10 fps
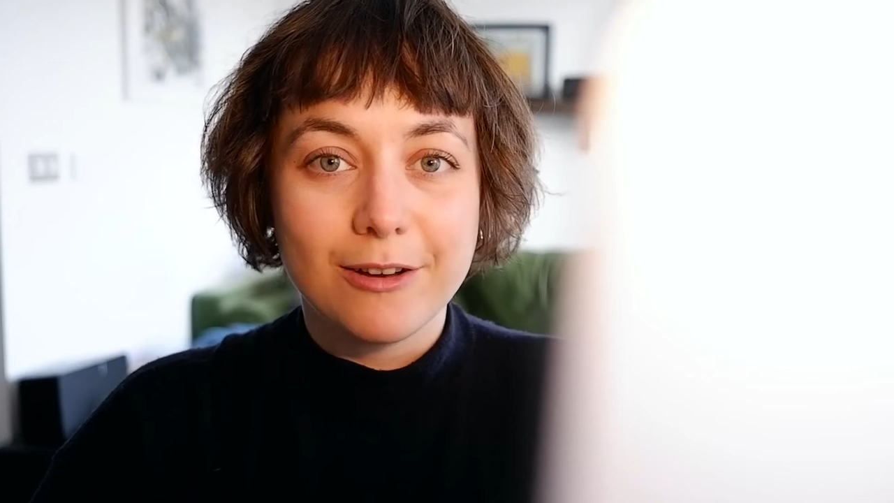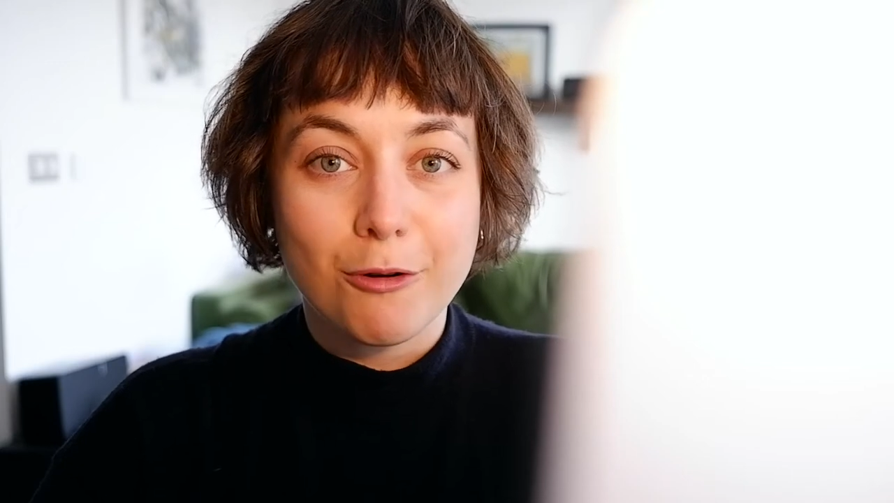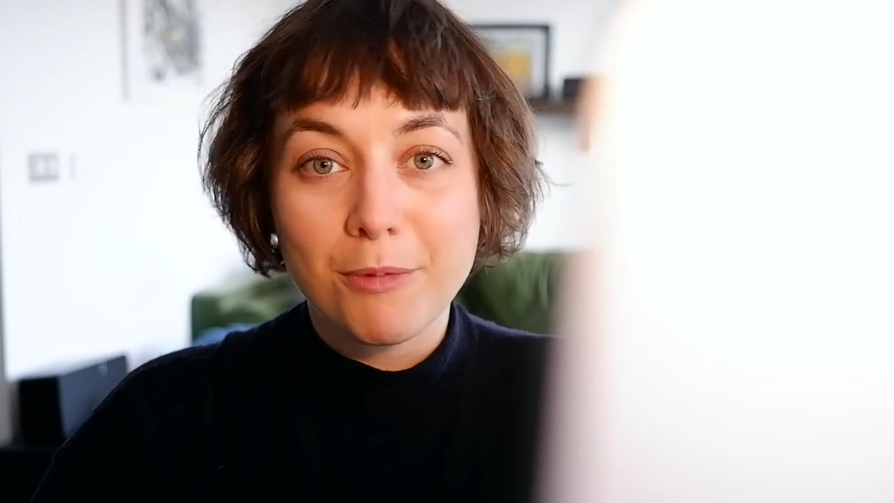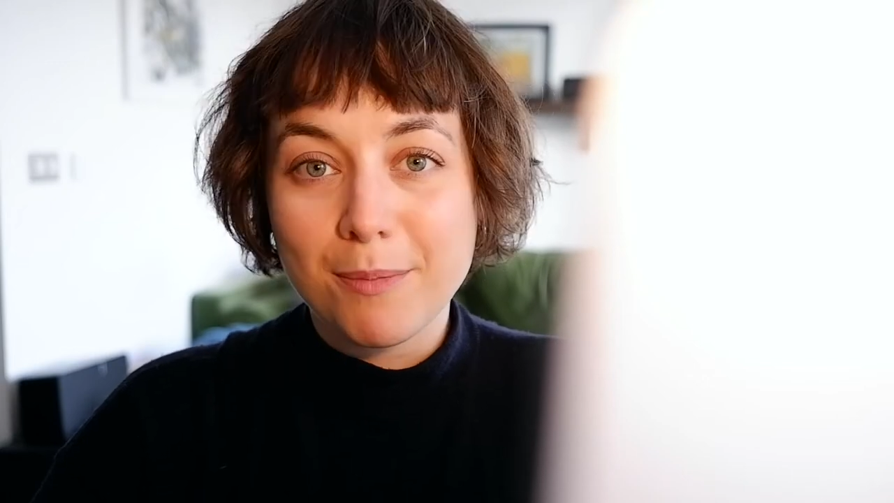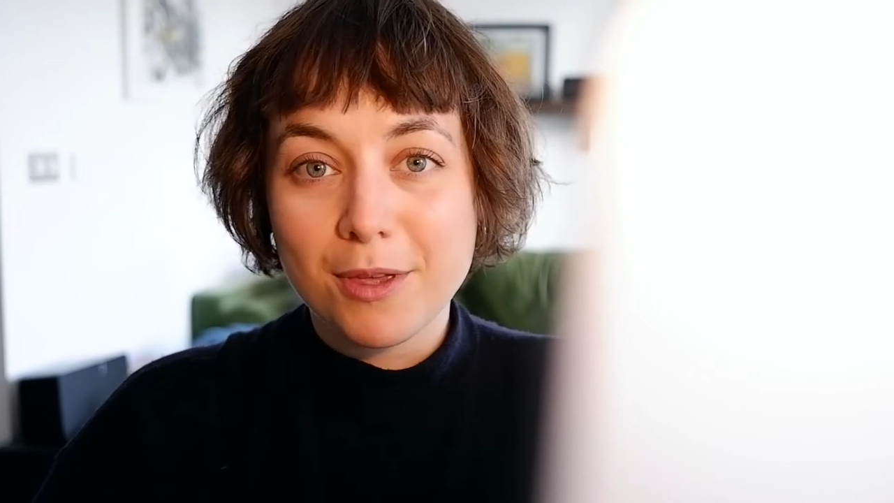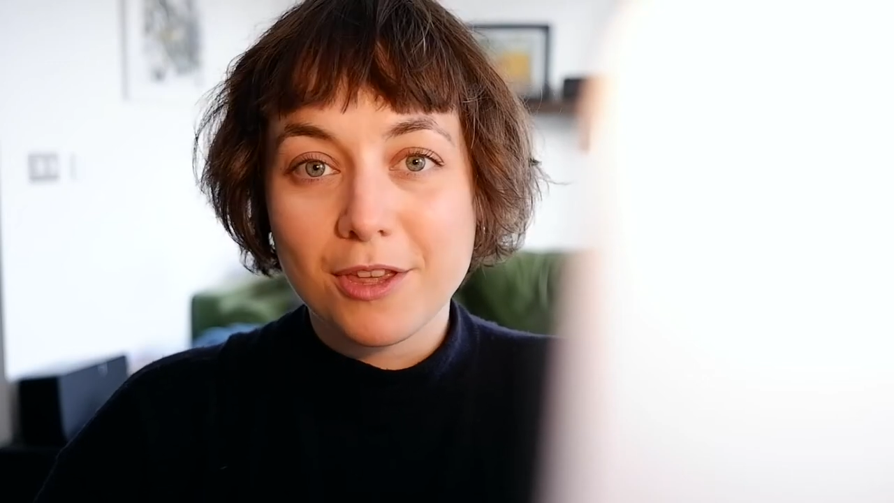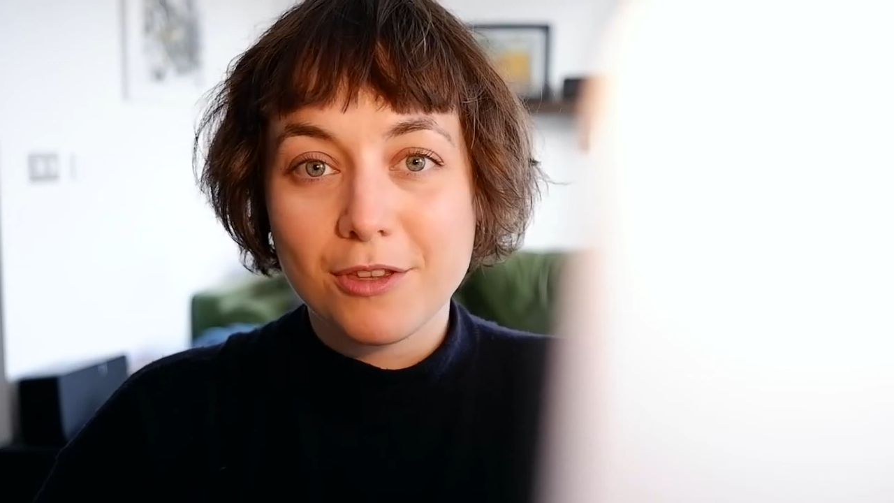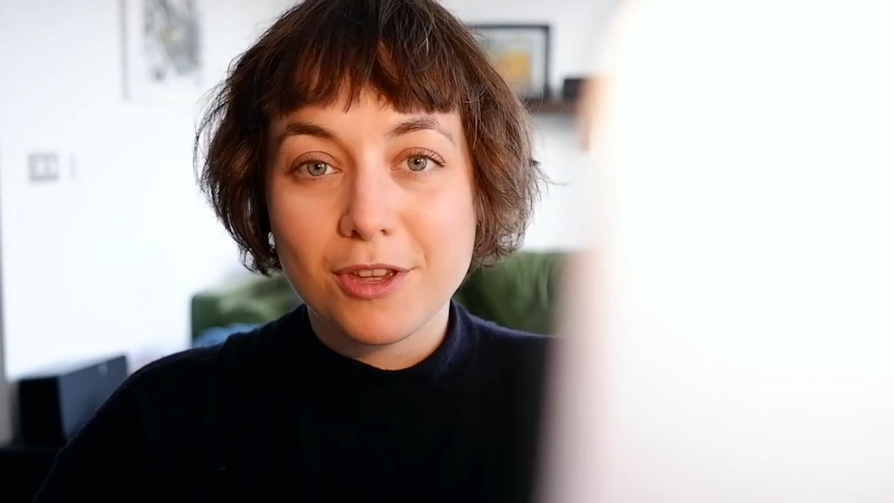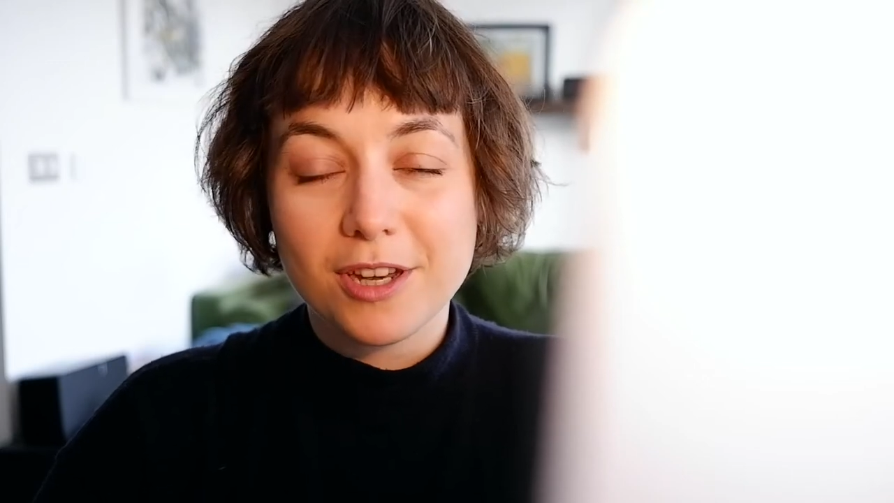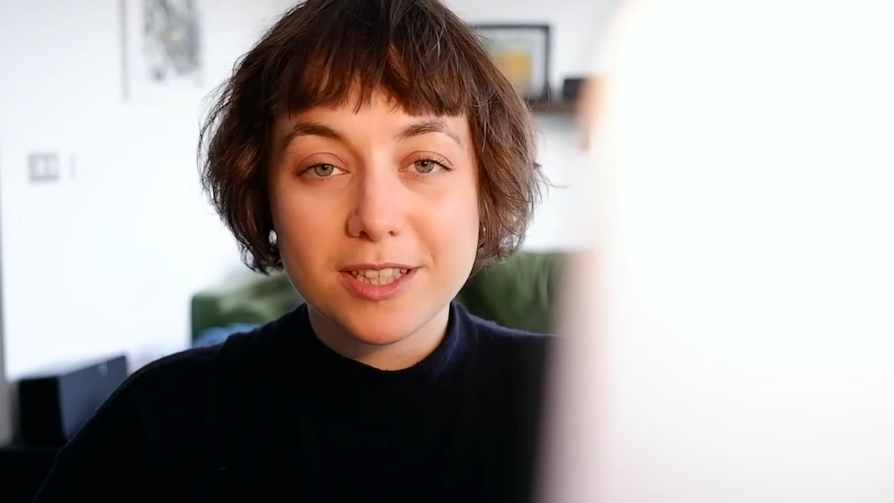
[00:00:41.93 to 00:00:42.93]
or maybe
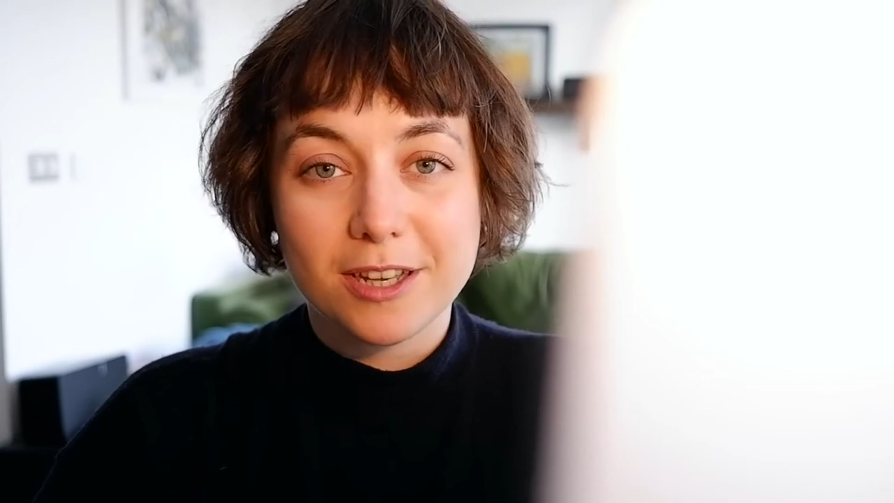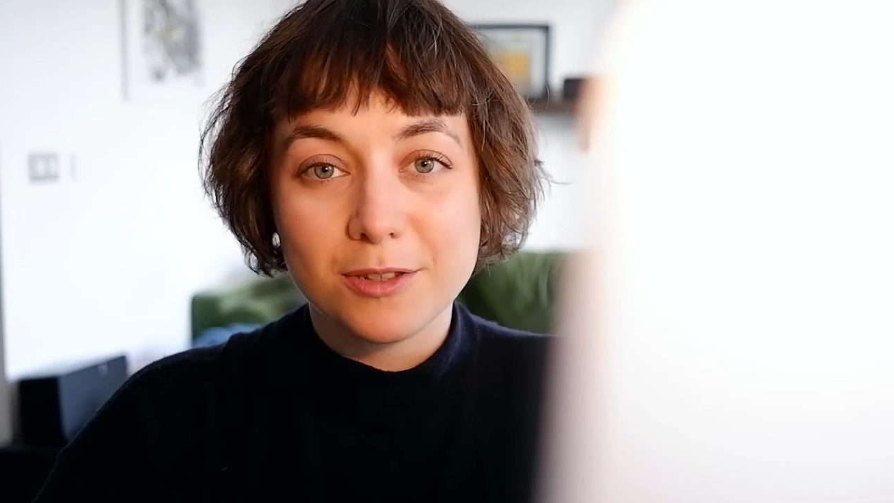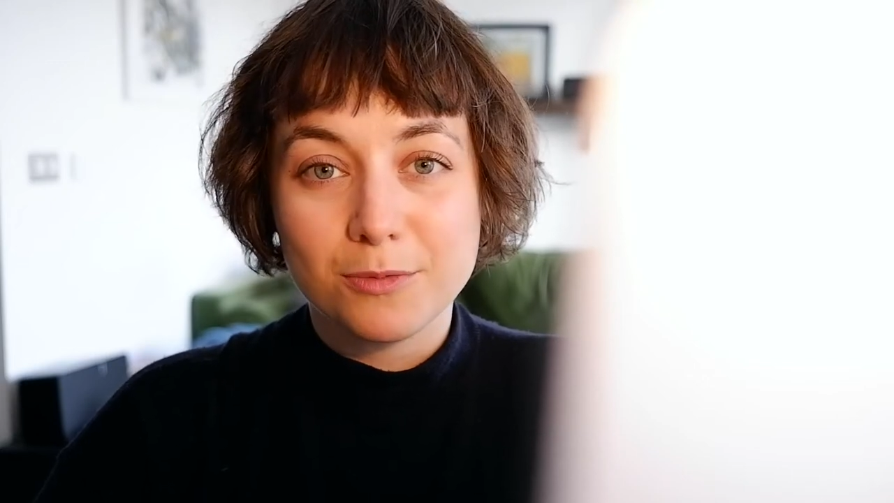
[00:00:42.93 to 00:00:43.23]
you can decide